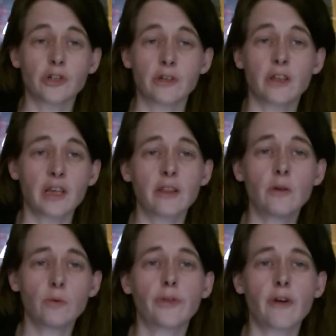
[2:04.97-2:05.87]
And the thing
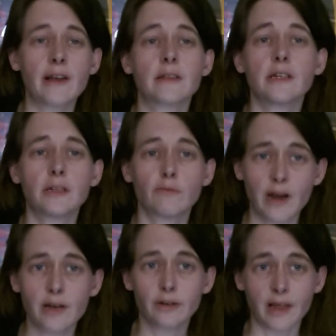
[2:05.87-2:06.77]
that will threaten to
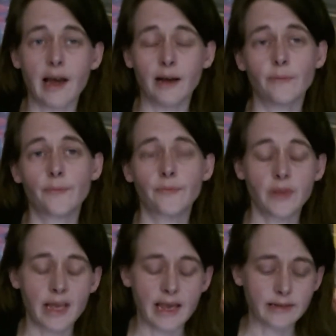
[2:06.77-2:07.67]
derail that
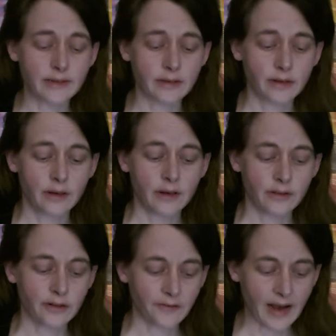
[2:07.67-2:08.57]
is
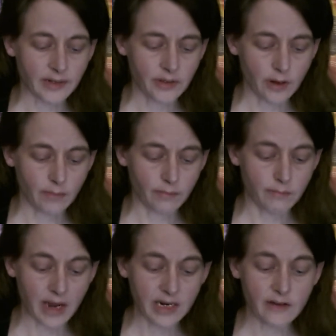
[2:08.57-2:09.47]
the fact that
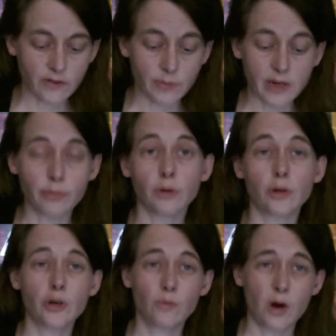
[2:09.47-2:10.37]
many of the people
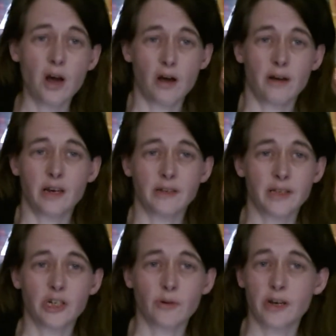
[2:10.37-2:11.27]
who were in a
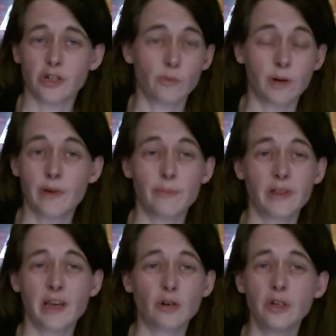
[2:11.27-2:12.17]
situation where maybe
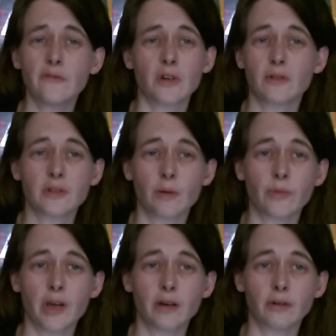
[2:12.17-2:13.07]
they could have done
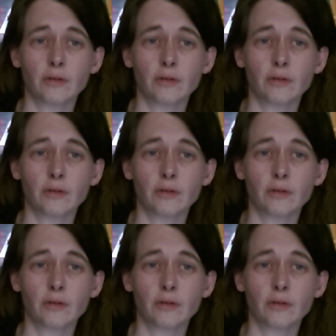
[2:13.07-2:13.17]
something,